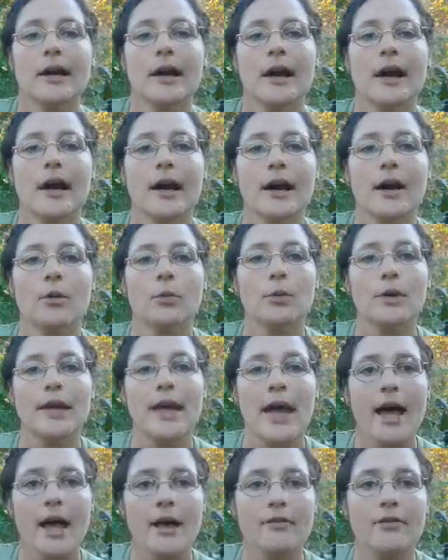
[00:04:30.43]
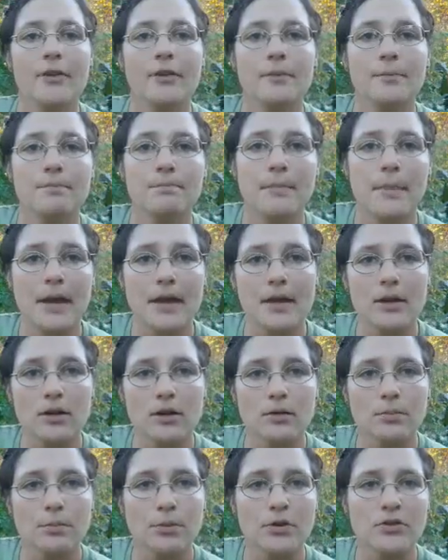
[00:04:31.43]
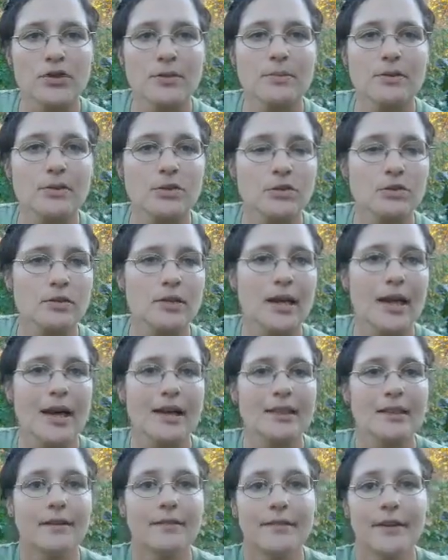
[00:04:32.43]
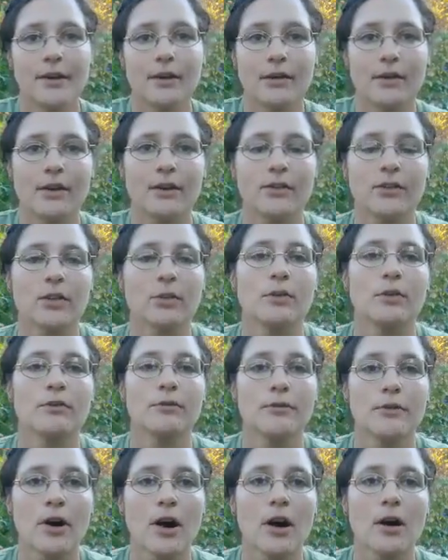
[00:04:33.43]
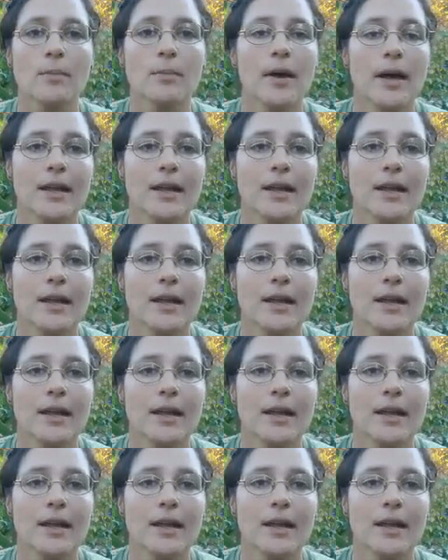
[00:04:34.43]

We have a male persimmon tree at the Veterans Urban Farm,